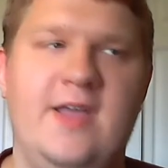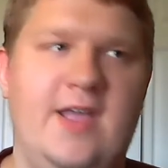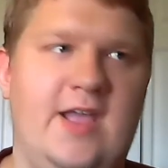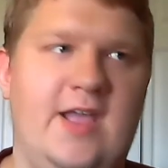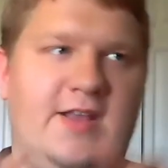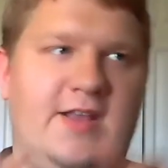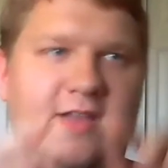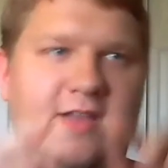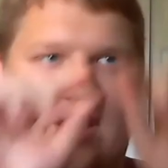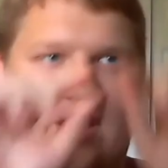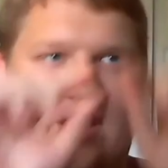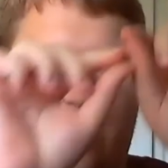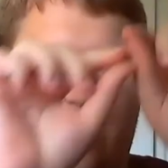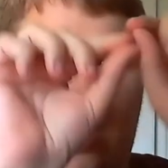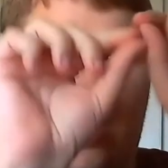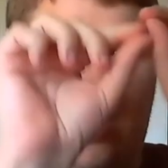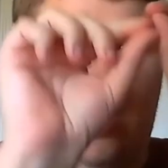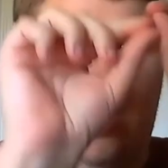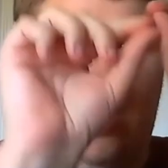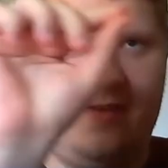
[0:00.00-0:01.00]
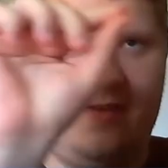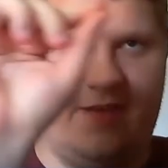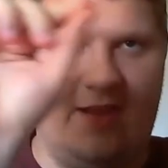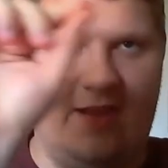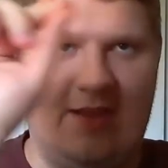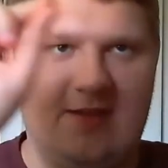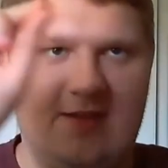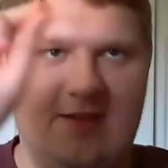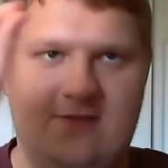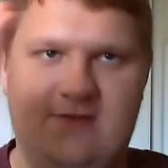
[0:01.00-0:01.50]
And you have all these
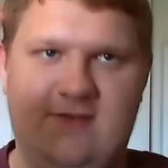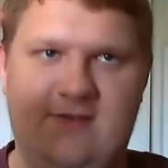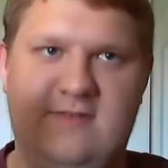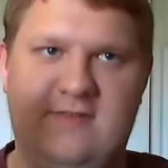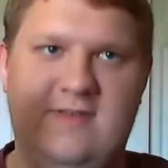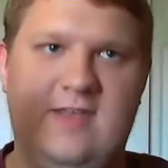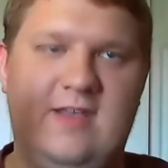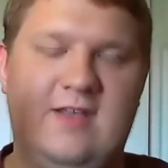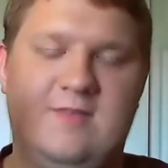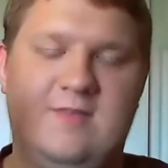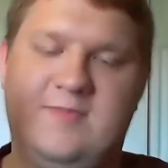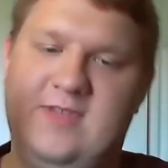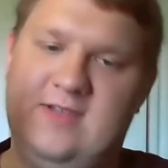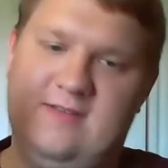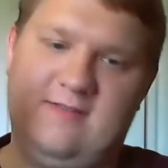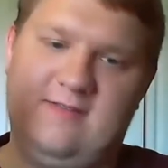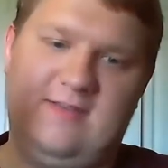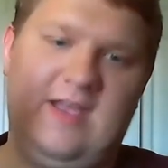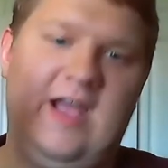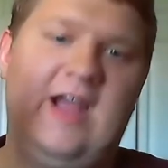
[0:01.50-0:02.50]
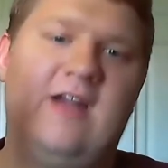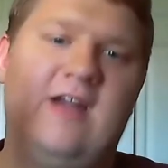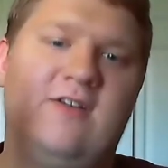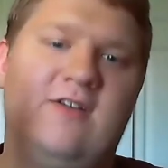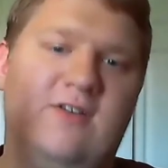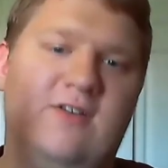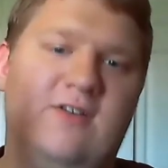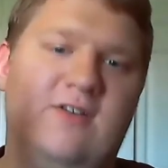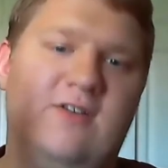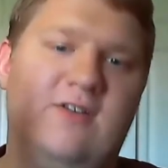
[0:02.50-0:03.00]
icons just taking up the entire
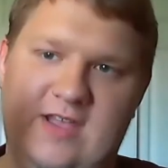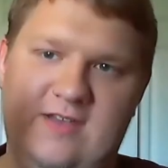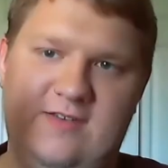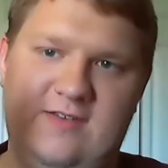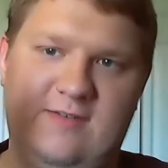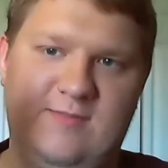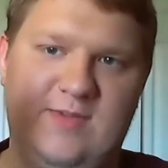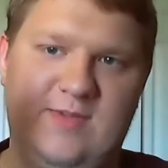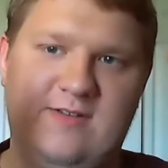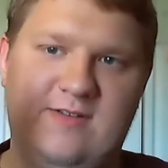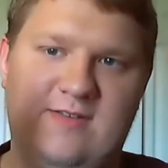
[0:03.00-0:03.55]
notification bar.